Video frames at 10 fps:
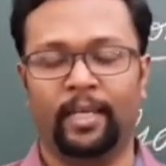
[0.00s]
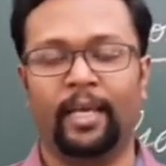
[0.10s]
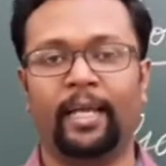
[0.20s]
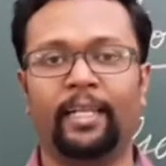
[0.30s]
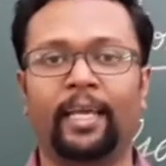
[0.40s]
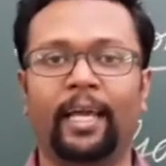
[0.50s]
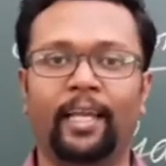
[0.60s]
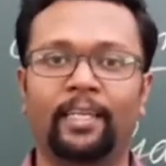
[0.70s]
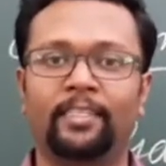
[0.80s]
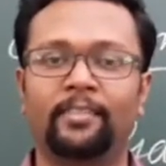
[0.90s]
And the
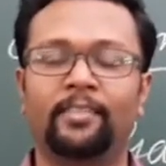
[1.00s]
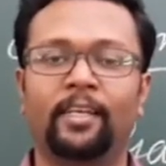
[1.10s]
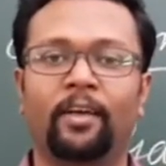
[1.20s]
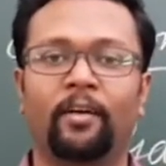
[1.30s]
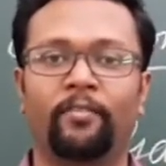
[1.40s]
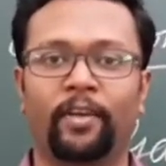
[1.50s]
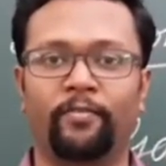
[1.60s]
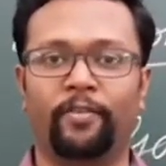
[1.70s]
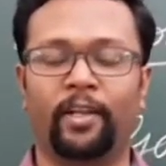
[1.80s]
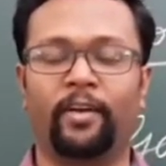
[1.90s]
characteristic of
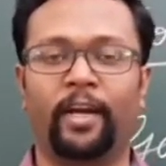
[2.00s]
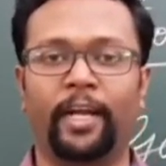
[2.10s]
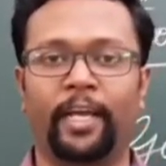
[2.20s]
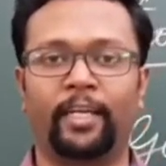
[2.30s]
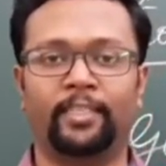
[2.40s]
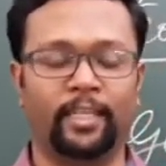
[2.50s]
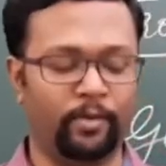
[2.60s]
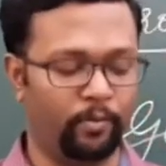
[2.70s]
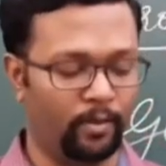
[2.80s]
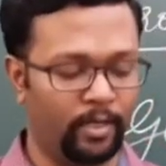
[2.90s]
infrared radiation,
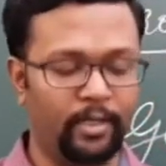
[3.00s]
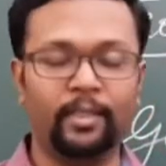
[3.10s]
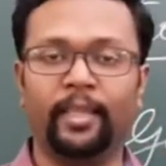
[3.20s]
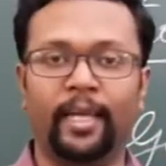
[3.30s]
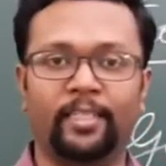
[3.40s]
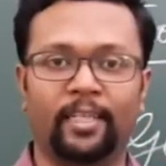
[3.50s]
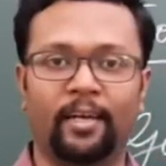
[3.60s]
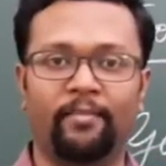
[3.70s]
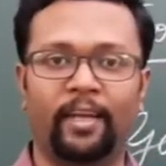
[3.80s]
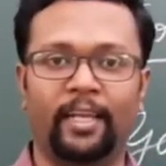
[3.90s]
one, they
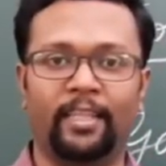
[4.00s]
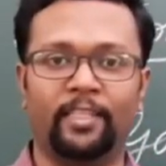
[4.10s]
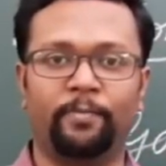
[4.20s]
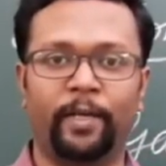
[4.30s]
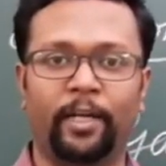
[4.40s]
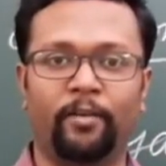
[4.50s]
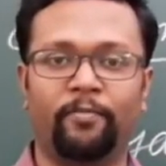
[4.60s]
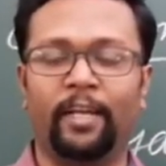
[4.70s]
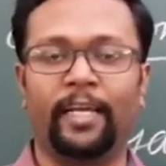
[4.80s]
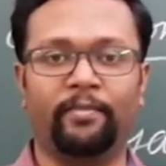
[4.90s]
travel at the speed of
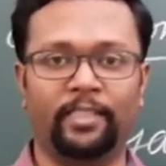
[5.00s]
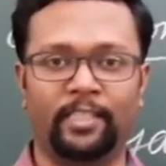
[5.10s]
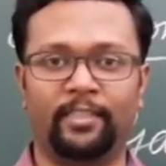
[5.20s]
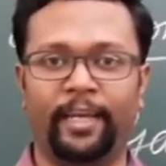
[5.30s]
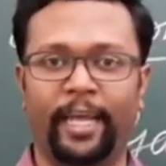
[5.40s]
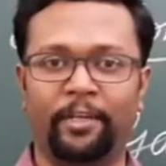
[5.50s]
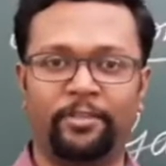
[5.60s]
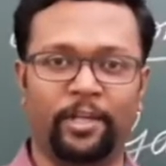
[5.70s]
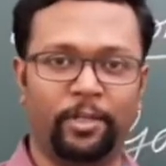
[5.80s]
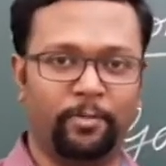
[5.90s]
light, which is 3 into
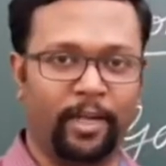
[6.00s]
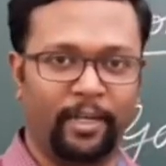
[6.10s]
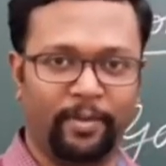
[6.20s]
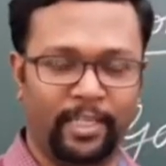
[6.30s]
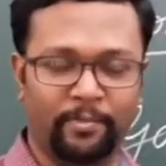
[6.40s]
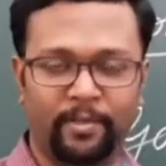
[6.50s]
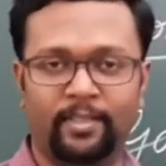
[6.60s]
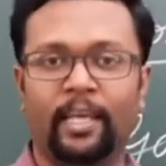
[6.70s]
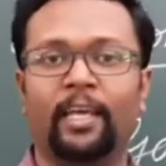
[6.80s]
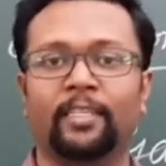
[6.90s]
10 to the power 8 meter per
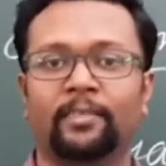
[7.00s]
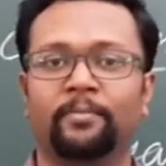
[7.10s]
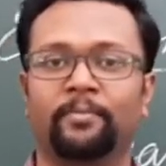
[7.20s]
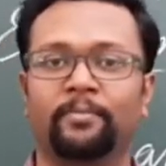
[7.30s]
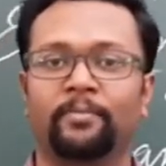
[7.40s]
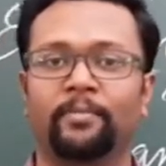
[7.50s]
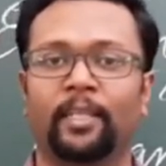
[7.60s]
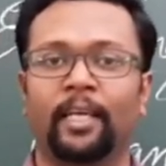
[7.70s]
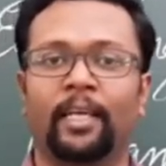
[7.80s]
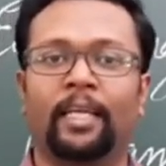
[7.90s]
second.
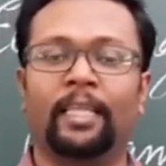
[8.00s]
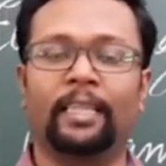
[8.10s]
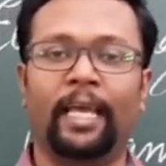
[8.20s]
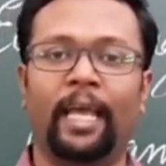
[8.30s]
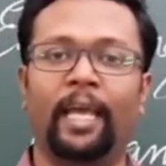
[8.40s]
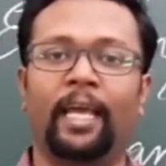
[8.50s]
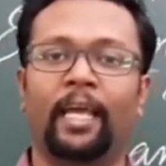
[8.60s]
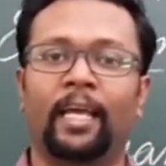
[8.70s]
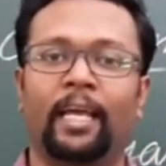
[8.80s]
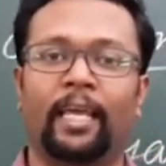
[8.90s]

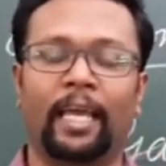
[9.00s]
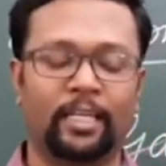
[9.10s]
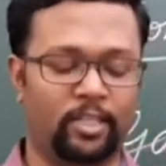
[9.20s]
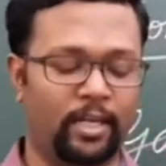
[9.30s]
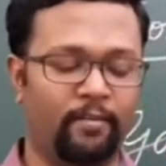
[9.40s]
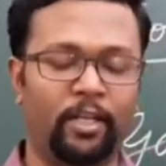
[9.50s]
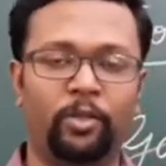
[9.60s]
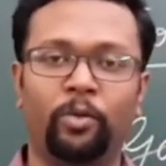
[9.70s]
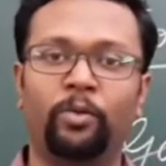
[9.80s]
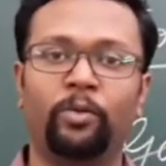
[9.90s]
They can travel
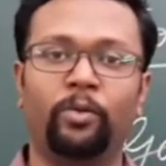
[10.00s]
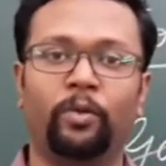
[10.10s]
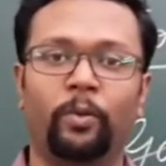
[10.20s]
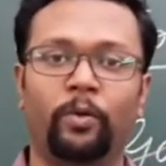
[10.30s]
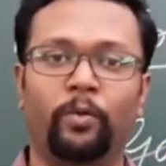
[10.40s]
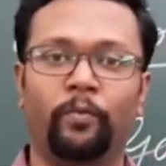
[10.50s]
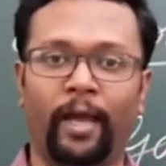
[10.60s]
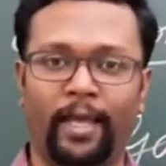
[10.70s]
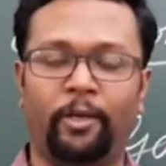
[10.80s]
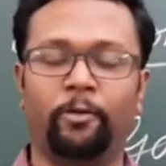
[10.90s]
through
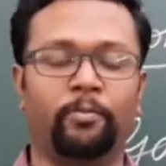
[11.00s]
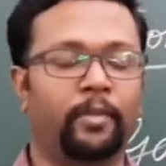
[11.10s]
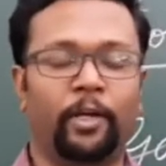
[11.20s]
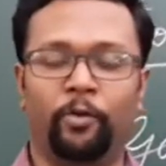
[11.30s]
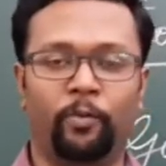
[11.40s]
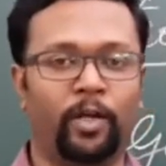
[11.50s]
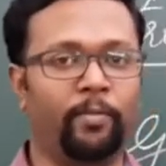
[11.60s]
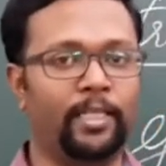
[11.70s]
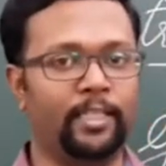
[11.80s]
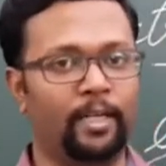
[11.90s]
vacuum. They don't want
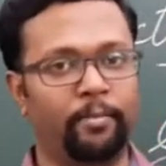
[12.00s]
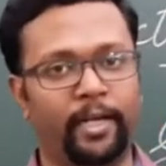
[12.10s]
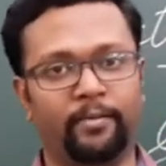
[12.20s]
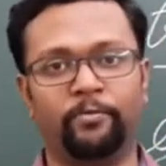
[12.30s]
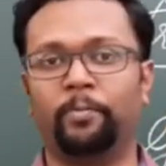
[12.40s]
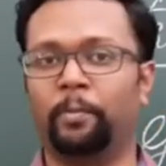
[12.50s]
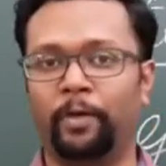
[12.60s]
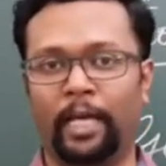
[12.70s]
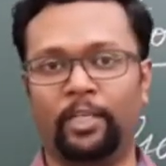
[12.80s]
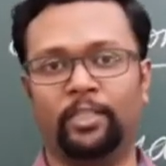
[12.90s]
material medium for
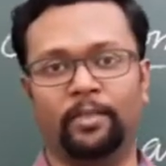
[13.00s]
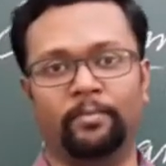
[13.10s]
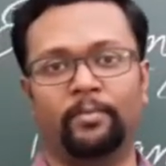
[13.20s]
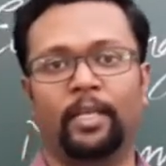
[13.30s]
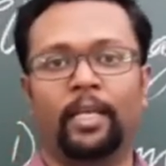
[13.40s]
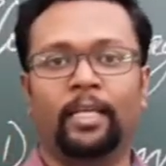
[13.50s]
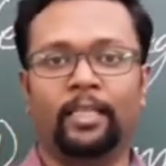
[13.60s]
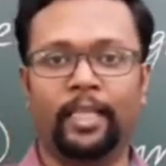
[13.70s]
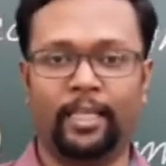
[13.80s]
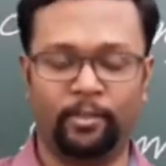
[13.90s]
propagation.
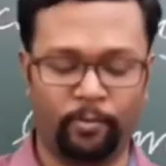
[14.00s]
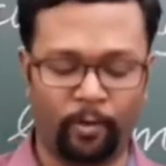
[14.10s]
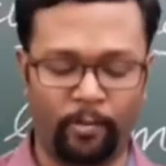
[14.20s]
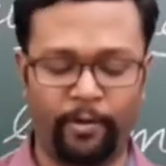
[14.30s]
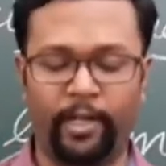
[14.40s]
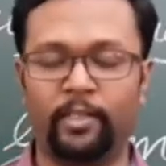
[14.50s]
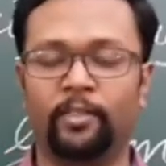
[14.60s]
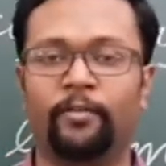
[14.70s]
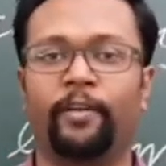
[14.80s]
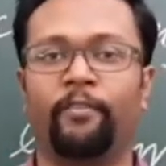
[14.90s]
They show properties
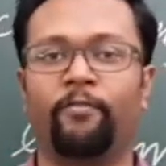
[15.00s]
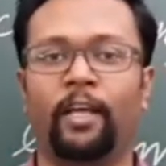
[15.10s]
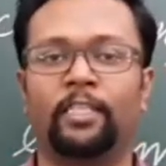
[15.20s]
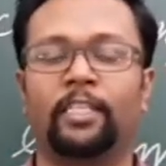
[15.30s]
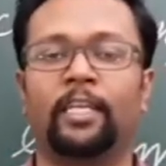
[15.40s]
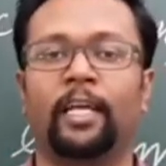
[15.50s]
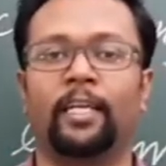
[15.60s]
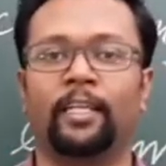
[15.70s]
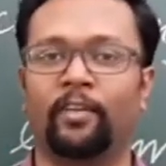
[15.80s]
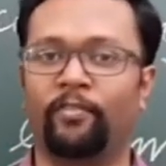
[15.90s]
of reflection and
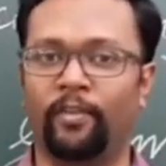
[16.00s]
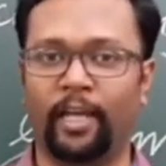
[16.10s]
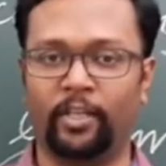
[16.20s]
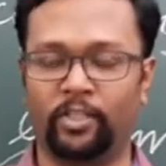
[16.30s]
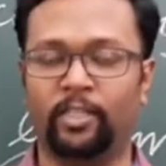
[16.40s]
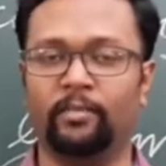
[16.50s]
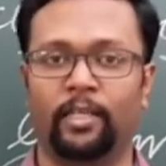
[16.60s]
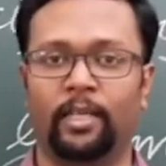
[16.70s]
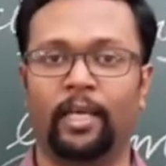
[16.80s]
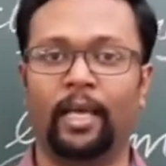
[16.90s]
refraction,
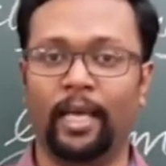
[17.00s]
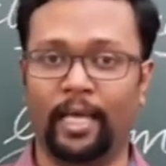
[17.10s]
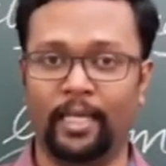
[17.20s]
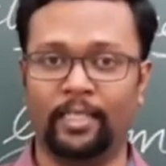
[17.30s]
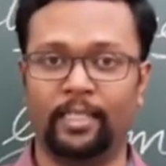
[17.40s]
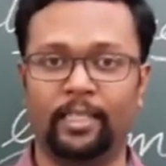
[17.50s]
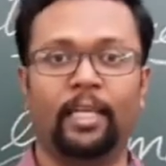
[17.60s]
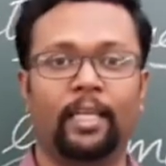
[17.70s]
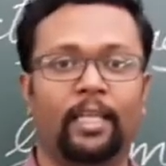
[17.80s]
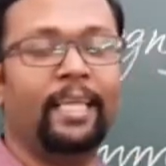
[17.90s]
and
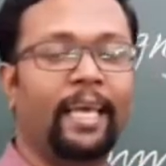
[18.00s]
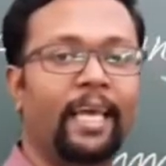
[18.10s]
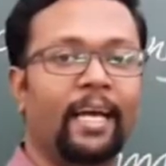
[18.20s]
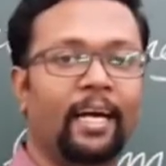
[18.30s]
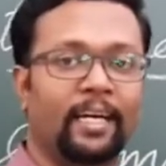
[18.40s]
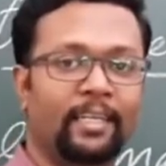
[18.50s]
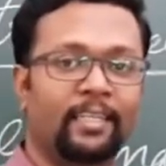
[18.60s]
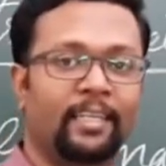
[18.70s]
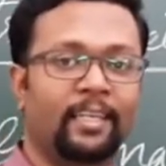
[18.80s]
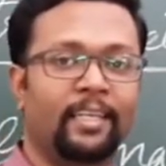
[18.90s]
they
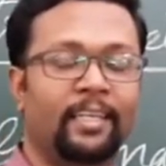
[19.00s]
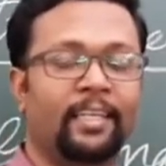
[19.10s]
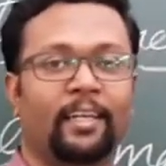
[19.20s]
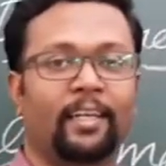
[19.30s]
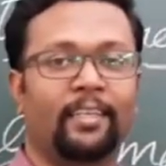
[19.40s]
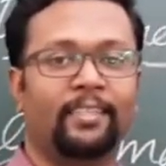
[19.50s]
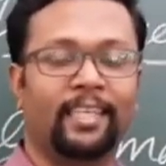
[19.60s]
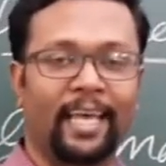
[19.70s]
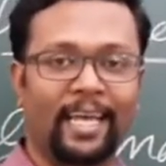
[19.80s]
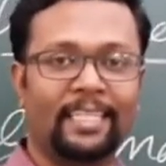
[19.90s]
are
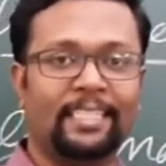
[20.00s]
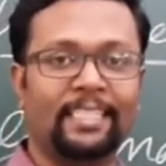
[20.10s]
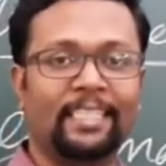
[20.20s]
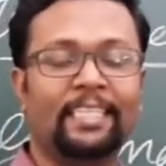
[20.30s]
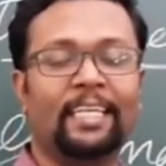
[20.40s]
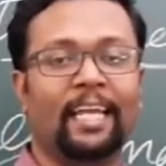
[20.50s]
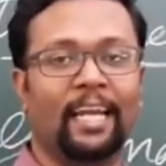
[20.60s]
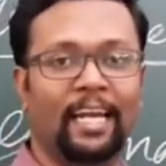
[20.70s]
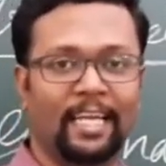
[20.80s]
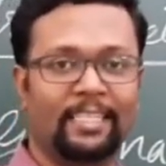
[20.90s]
scattered
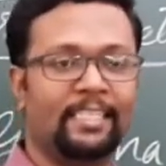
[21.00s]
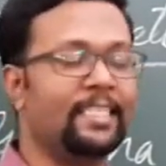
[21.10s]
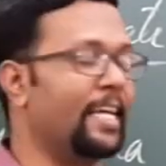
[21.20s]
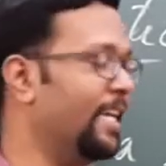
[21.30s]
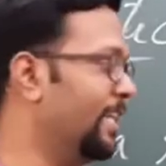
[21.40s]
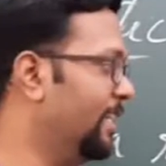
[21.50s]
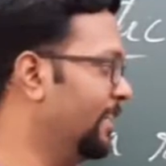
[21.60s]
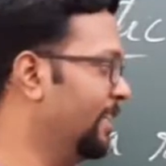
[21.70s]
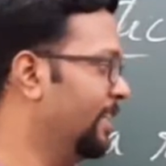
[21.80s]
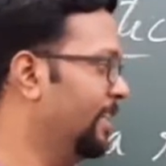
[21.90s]
less than
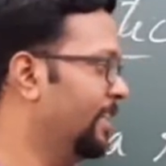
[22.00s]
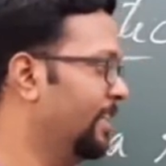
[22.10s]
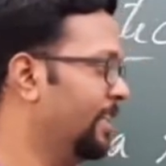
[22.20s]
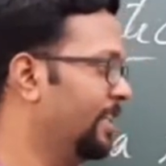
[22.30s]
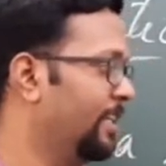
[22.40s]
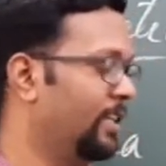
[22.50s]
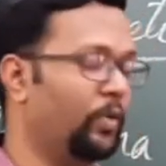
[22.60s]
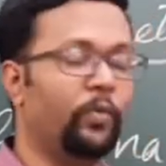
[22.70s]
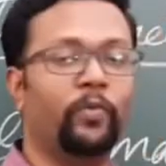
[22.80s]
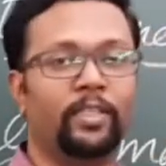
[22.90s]

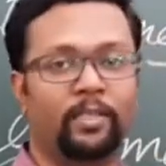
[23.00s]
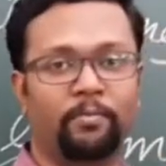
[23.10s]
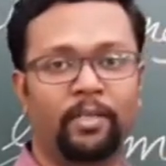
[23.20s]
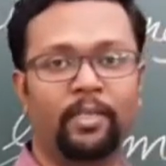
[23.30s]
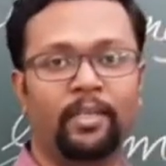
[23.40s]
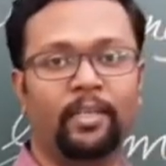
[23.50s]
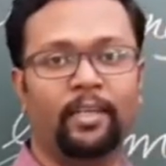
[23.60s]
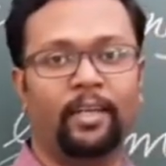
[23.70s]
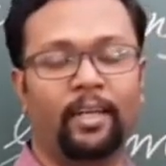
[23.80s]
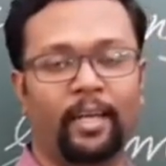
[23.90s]
visible
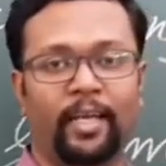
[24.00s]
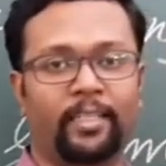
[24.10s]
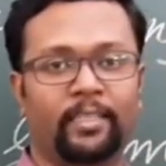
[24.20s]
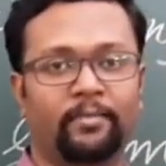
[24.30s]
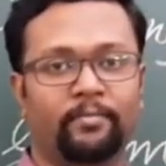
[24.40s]
light.